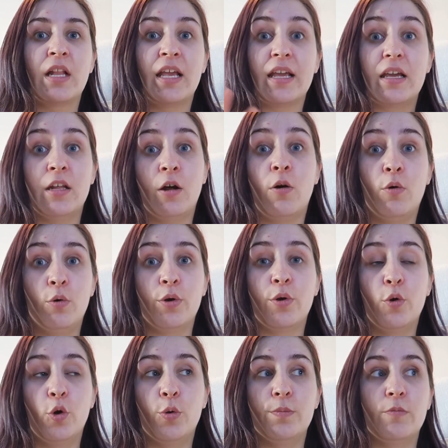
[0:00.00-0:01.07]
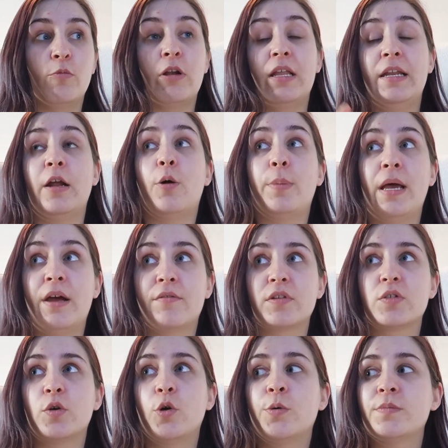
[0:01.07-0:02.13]
like in our own home, well, in our
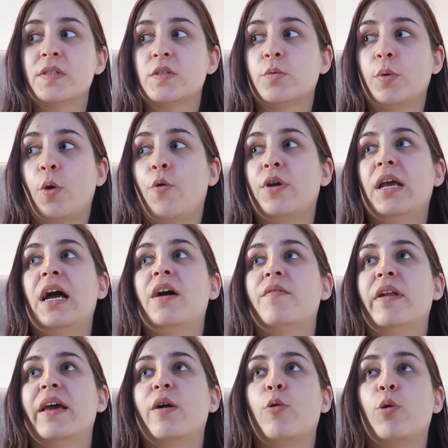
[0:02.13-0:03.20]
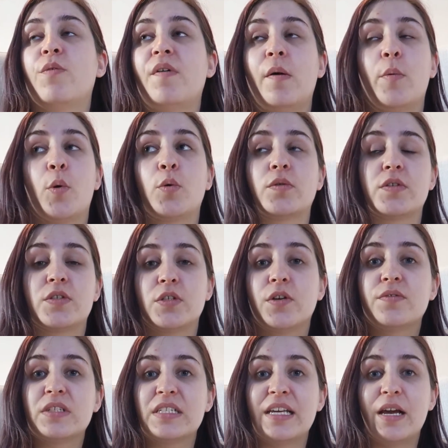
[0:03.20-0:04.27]
parents' homes, so we already have like all of our own
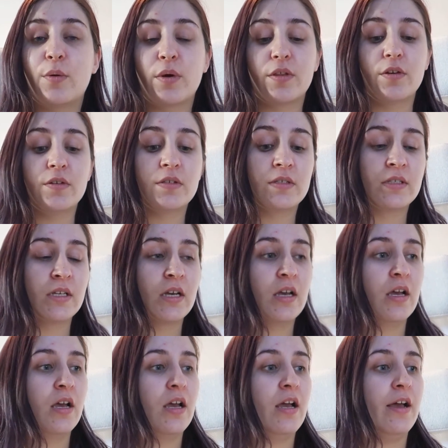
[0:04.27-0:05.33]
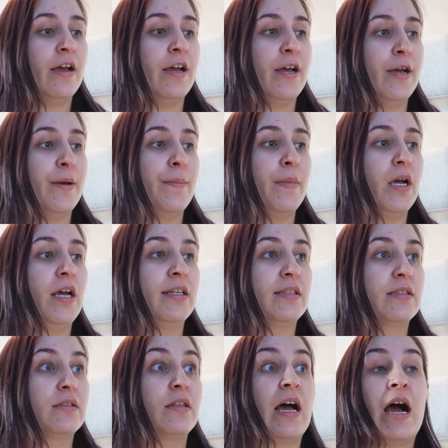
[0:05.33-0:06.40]
stuff to take with us.
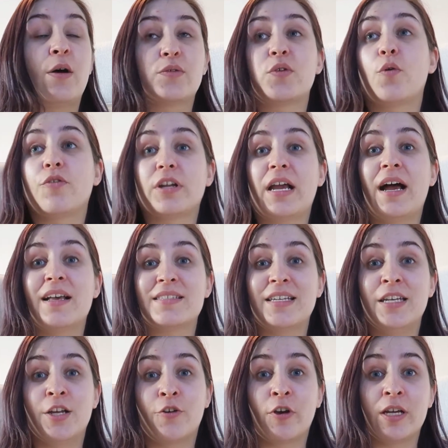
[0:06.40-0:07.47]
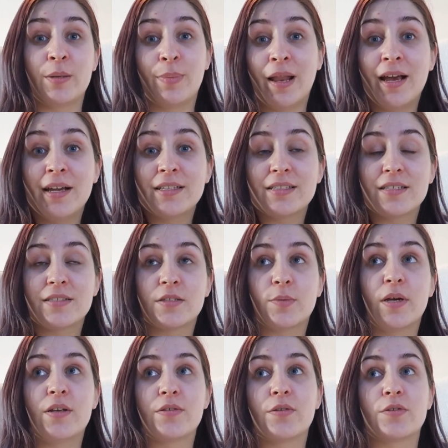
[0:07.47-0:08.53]
The house already has integrated appliances as
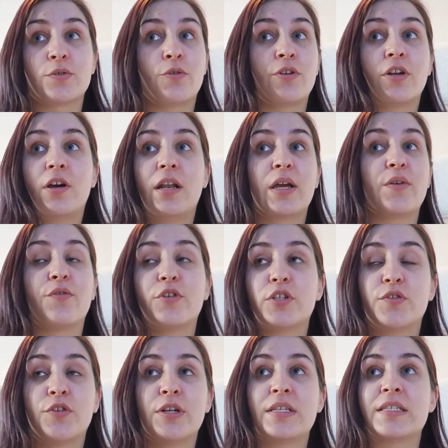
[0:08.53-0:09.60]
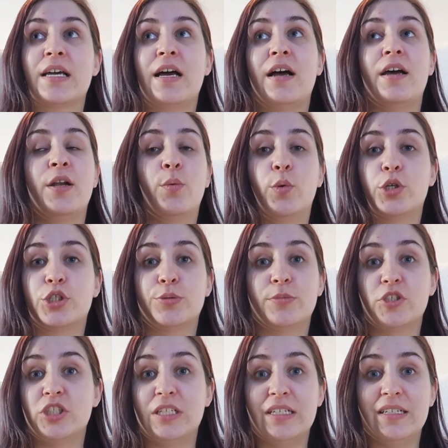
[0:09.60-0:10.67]
well, so it's already got like a fridge, freezer and a washing
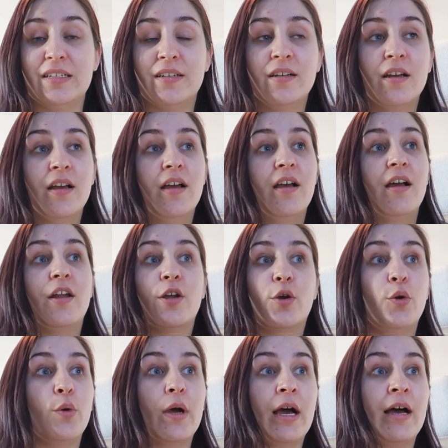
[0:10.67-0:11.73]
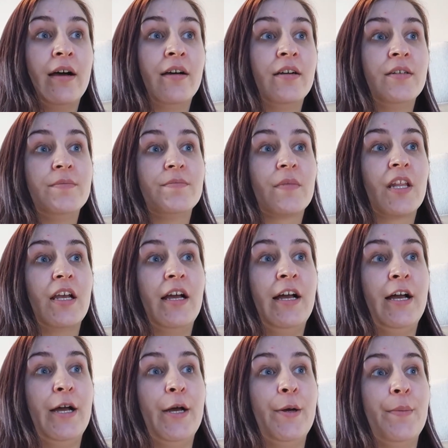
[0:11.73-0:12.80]
machine and a cooker.
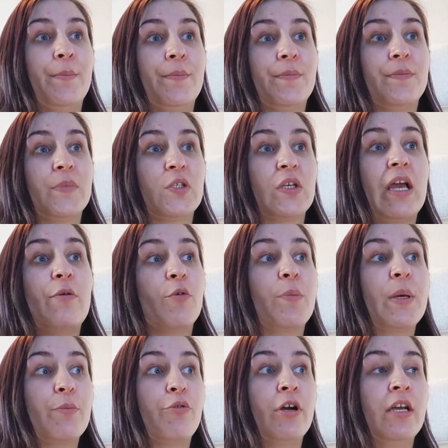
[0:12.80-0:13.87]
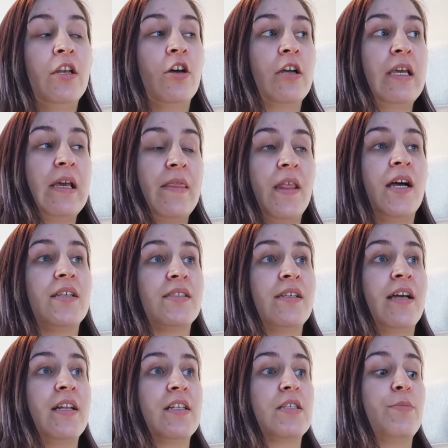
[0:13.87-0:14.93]
So yeah, we're being pretty lucky in that
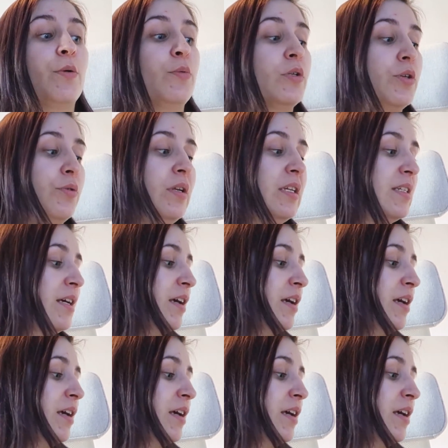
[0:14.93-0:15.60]
sense, but we do need